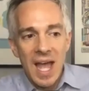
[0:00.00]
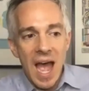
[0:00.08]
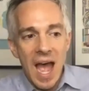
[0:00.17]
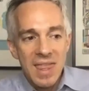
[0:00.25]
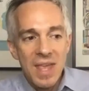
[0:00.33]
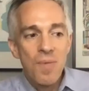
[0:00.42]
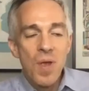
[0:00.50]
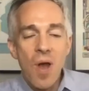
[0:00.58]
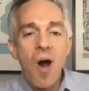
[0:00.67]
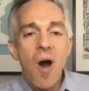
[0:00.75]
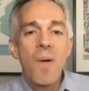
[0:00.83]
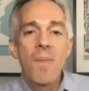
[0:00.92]
I think we
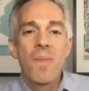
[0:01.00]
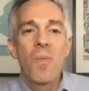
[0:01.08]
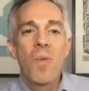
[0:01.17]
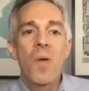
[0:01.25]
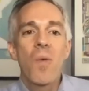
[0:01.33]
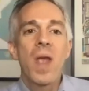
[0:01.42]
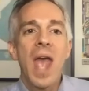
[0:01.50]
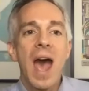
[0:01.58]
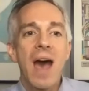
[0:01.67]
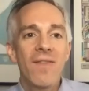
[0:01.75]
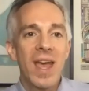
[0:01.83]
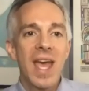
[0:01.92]
all, we, we
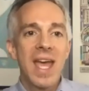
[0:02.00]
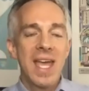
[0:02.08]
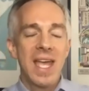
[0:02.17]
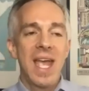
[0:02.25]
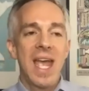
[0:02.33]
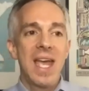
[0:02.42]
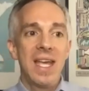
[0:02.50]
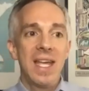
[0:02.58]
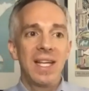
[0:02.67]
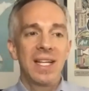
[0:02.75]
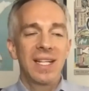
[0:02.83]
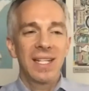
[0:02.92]
have a,
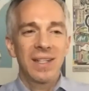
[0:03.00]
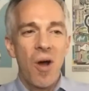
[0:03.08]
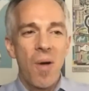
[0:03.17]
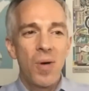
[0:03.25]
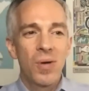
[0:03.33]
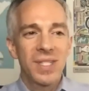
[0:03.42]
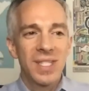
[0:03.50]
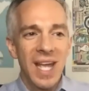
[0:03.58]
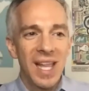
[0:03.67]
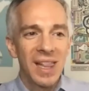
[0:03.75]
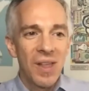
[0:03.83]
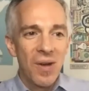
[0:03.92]
a, almost
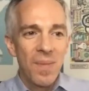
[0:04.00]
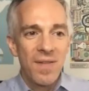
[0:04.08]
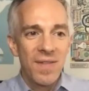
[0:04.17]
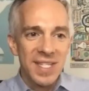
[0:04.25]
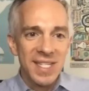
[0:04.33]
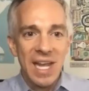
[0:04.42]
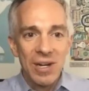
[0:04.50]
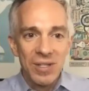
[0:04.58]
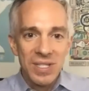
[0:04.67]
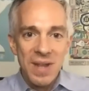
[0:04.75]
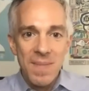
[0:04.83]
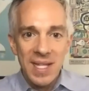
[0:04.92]
a little bit of a
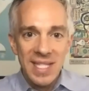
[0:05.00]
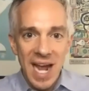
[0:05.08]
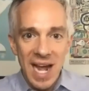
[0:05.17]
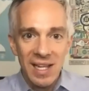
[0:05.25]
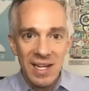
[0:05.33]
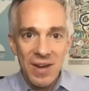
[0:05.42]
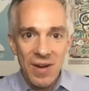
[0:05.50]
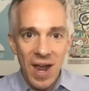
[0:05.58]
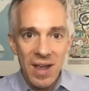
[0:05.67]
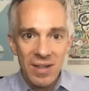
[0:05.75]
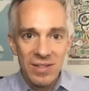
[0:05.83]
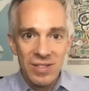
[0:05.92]
scarcity mentality,
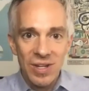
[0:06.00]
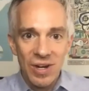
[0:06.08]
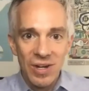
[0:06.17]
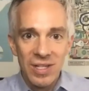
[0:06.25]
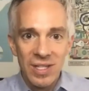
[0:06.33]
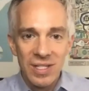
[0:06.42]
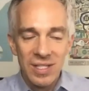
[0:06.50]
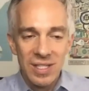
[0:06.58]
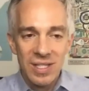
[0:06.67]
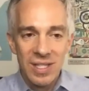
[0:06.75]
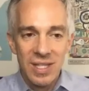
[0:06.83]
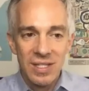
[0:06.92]
right? And started
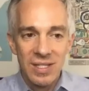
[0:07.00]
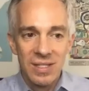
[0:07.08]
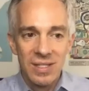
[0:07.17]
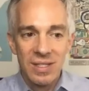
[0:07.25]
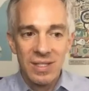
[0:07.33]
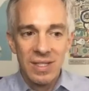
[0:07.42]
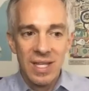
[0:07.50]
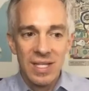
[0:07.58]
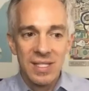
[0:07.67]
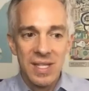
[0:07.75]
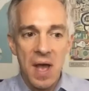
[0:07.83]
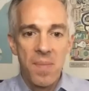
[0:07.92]
these, these
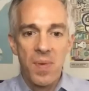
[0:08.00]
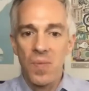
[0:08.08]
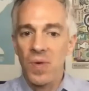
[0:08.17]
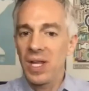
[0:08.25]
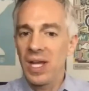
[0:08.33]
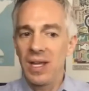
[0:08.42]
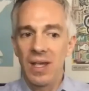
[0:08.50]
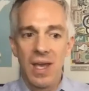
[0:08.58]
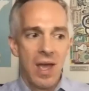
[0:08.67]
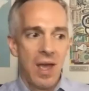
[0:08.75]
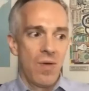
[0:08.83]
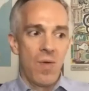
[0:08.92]
things up and we're like,
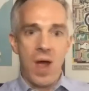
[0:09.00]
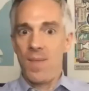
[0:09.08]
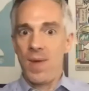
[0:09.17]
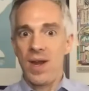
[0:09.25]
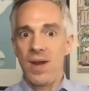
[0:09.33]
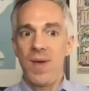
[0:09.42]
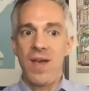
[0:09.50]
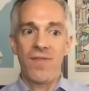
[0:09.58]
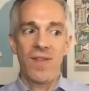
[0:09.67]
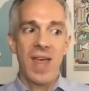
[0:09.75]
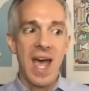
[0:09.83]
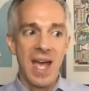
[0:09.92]
well, how am I going to pay
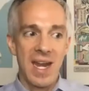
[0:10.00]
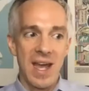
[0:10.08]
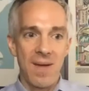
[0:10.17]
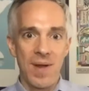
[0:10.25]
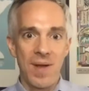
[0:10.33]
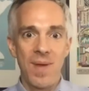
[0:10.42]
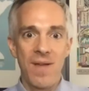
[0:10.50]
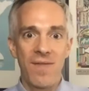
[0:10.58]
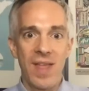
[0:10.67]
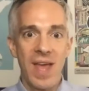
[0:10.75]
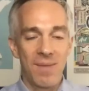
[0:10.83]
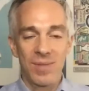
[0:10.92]
for that? And how am I going to pay for
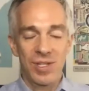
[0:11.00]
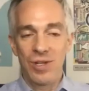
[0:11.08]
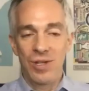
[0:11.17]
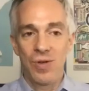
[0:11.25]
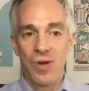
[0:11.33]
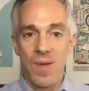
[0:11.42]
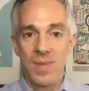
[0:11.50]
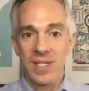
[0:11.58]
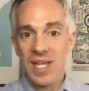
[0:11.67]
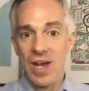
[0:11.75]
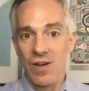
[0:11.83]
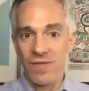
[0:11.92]
that? I'm just going to do it all
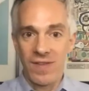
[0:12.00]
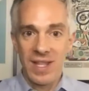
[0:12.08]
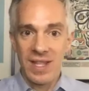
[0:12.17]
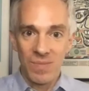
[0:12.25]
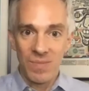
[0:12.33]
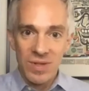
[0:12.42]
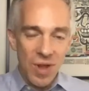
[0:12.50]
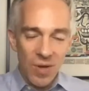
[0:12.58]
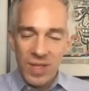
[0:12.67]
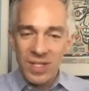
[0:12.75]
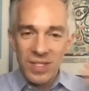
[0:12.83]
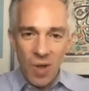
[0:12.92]
myself. And, you know,
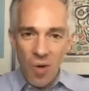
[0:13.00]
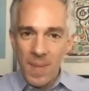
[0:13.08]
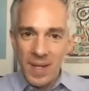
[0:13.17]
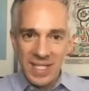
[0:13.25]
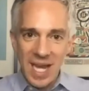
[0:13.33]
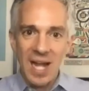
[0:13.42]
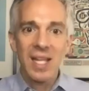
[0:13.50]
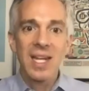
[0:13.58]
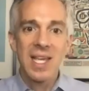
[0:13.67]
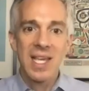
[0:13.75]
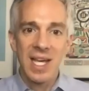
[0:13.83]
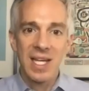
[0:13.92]
this whole
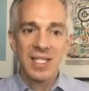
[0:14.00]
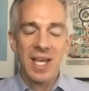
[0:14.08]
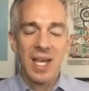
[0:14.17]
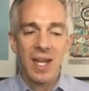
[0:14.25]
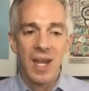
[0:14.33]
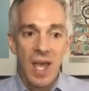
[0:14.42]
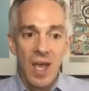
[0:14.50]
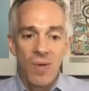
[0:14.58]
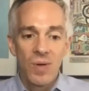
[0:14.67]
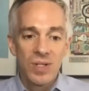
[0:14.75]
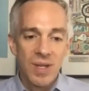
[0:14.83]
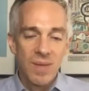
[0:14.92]
mentality kicks in,
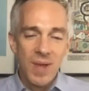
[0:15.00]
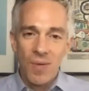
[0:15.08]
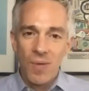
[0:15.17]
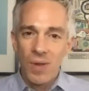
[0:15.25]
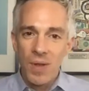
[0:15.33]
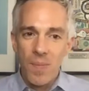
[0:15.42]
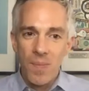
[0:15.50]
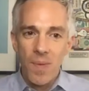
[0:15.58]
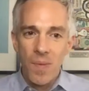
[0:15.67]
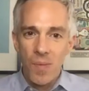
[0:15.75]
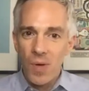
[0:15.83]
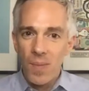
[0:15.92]
which can be a really,
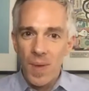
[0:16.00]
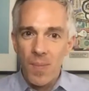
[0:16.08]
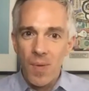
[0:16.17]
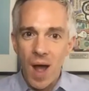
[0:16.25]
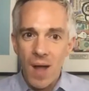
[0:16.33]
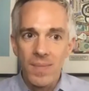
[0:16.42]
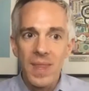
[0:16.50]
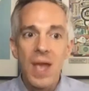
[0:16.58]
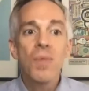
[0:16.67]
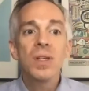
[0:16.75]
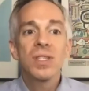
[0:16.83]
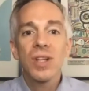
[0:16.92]
a real big problem.
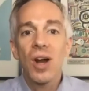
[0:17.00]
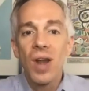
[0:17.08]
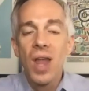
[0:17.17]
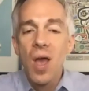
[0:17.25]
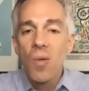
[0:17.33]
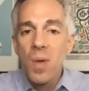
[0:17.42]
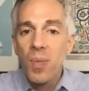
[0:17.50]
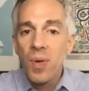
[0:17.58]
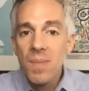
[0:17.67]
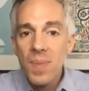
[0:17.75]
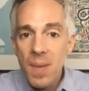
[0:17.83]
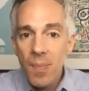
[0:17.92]
Then we start, we
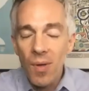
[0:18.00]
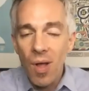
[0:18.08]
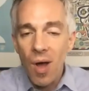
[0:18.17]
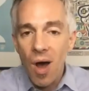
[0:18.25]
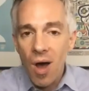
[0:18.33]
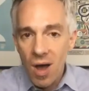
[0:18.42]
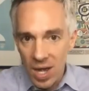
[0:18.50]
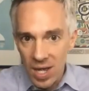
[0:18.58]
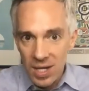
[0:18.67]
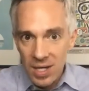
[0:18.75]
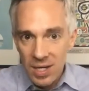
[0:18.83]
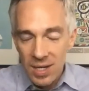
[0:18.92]
bring people
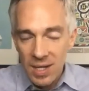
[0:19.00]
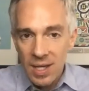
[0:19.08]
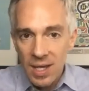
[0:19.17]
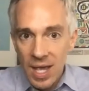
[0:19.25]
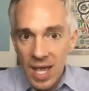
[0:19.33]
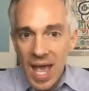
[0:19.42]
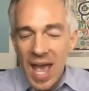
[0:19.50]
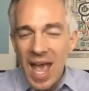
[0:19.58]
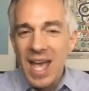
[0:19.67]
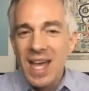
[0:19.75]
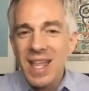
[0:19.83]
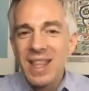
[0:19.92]
on
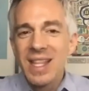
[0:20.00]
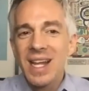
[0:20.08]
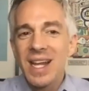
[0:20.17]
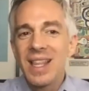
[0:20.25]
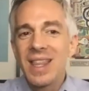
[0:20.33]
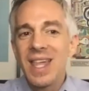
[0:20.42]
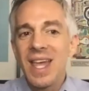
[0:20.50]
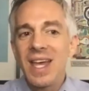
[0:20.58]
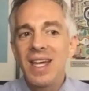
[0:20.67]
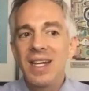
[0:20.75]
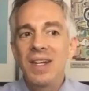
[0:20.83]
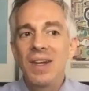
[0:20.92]
and
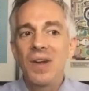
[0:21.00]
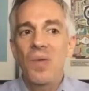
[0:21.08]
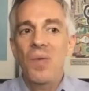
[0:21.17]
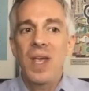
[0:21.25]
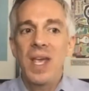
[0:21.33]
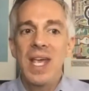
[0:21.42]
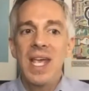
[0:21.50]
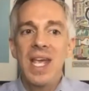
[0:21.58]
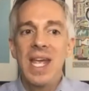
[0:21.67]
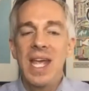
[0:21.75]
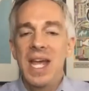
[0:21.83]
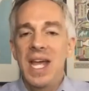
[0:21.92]
then
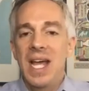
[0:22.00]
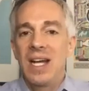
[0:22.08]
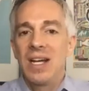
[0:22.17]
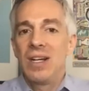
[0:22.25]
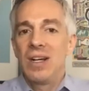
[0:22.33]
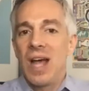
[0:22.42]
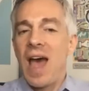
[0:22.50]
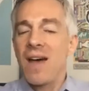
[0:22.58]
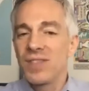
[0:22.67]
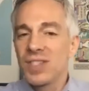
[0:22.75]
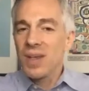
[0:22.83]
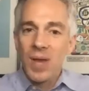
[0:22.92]
we
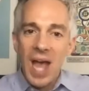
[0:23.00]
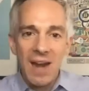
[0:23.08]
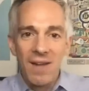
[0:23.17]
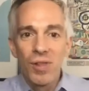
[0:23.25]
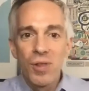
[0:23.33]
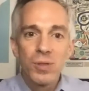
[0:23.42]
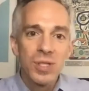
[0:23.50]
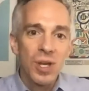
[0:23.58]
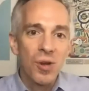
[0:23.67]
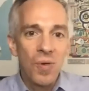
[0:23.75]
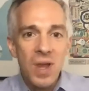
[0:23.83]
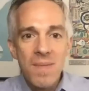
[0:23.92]
have kind of loose
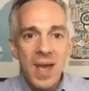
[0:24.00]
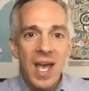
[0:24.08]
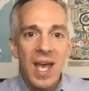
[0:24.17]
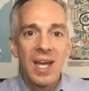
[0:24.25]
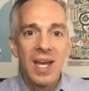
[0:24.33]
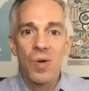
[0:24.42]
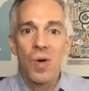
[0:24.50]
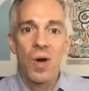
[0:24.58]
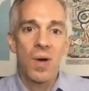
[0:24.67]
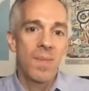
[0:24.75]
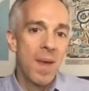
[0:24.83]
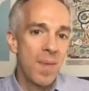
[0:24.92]
agreement,
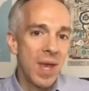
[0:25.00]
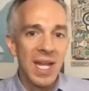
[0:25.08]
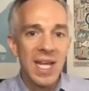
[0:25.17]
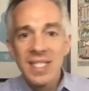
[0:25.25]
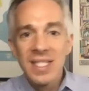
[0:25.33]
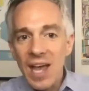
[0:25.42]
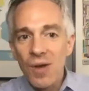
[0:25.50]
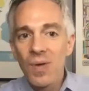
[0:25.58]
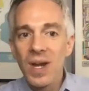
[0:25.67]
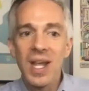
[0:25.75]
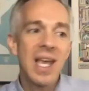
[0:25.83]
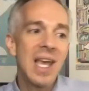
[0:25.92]
or maybe it is
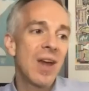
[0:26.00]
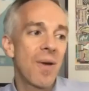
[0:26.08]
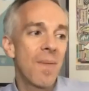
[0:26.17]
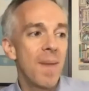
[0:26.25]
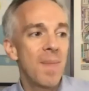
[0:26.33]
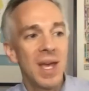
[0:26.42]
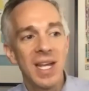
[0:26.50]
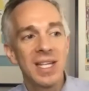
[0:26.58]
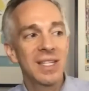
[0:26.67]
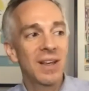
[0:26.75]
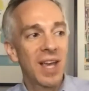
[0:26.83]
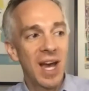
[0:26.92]
equity, or maybe it
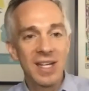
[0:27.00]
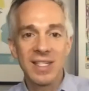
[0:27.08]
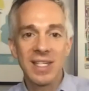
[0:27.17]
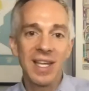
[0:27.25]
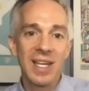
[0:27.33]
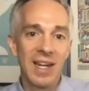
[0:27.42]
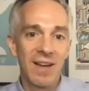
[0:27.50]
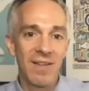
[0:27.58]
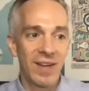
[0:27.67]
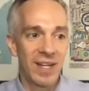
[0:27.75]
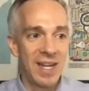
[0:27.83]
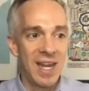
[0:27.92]
is a cousin
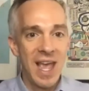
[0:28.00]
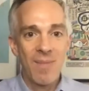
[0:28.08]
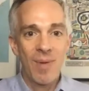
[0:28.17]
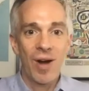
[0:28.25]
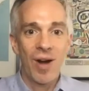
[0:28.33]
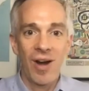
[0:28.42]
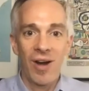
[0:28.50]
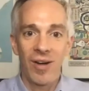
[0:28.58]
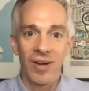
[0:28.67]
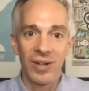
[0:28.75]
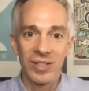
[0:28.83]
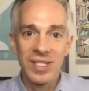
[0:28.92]
of a
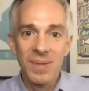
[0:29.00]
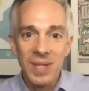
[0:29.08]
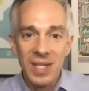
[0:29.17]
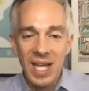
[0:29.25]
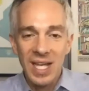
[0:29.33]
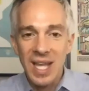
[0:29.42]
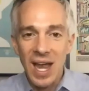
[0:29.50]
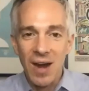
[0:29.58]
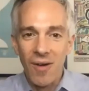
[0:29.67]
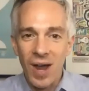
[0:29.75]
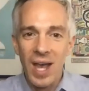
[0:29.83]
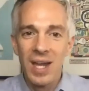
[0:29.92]
neighbor or something like
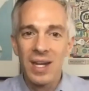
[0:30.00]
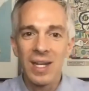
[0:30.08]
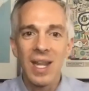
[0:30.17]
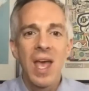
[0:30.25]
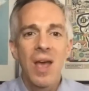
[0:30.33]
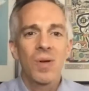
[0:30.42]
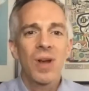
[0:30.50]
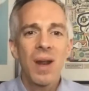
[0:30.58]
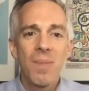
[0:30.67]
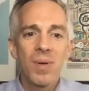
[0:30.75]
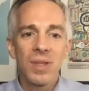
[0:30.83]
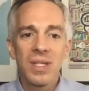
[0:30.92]
that. Right. And we kind
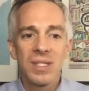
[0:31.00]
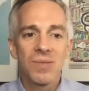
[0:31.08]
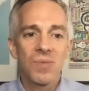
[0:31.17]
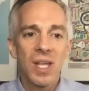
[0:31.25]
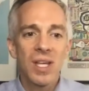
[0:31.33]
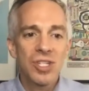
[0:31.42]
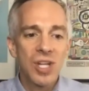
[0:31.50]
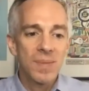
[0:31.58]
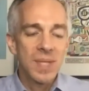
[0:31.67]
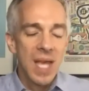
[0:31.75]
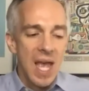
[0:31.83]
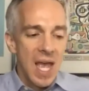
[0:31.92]
of build these relationships.